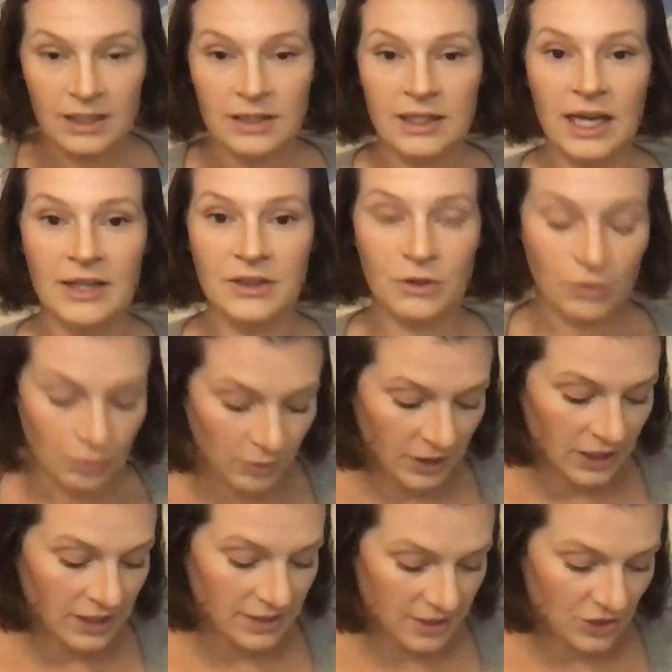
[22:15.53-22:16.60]
that the
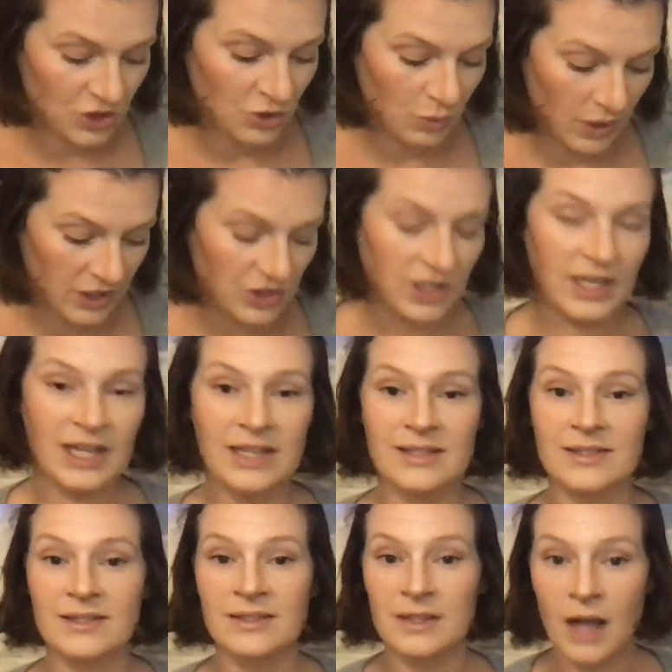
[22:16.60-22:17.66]
3D situation
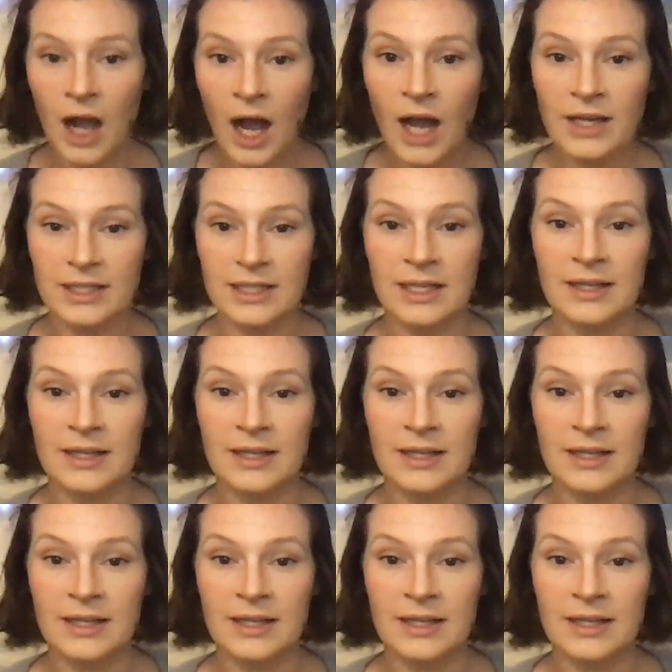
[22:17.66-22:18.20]
is not